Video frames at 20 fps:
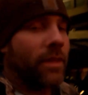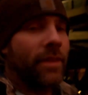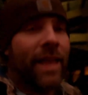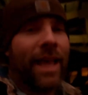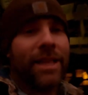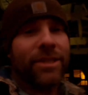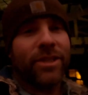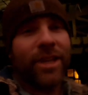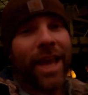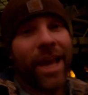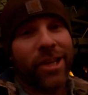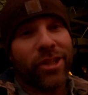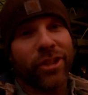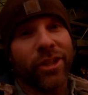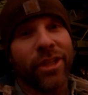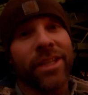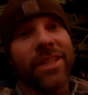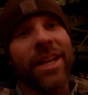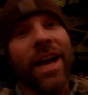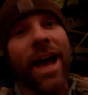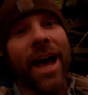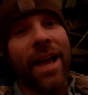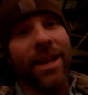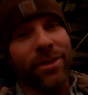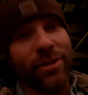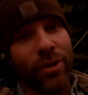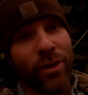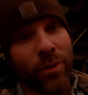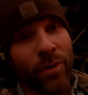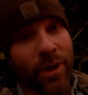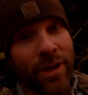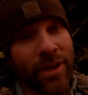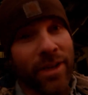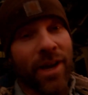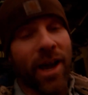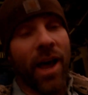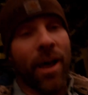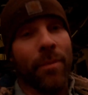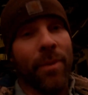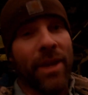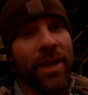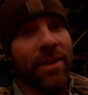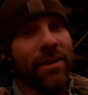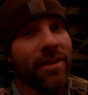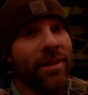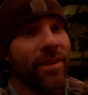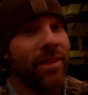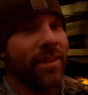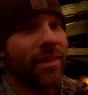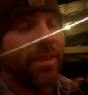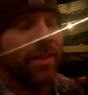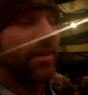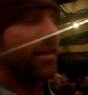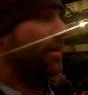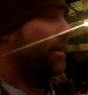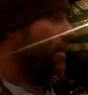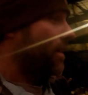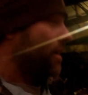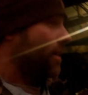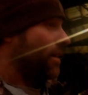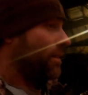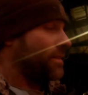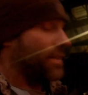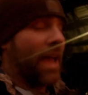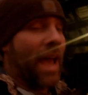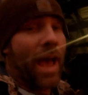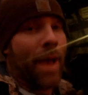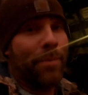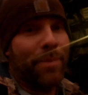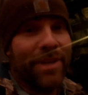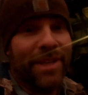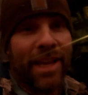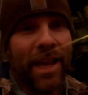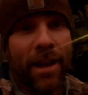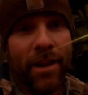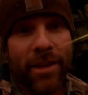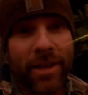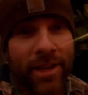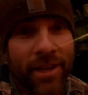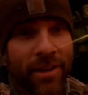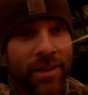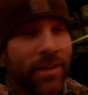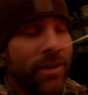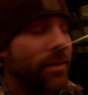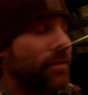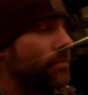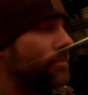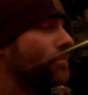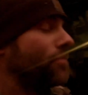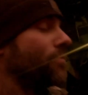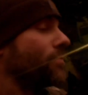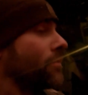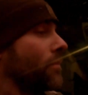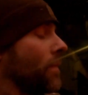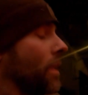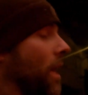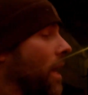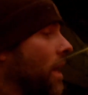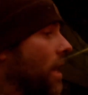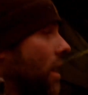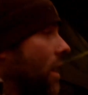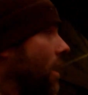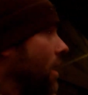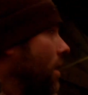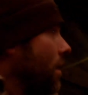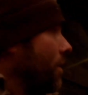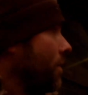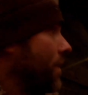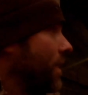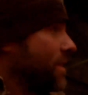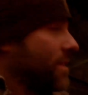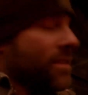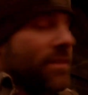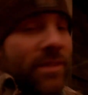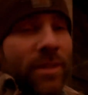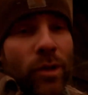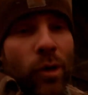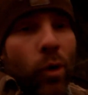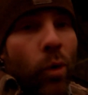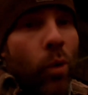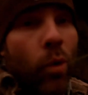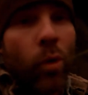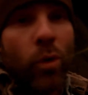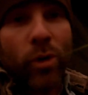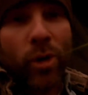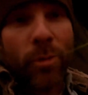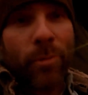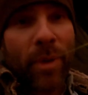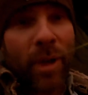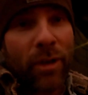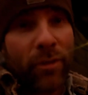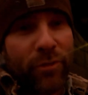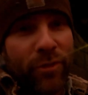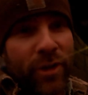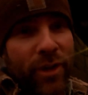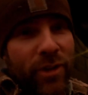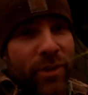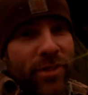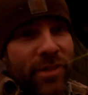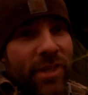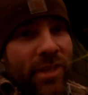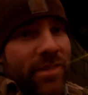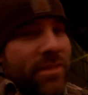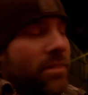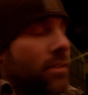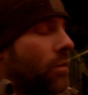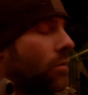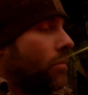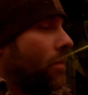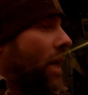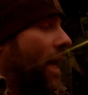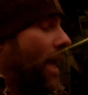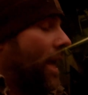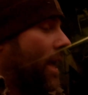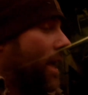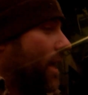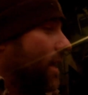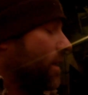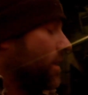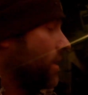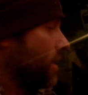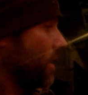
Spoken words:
That's actually not too uncommon to happen down here. This is an older belt feeder system and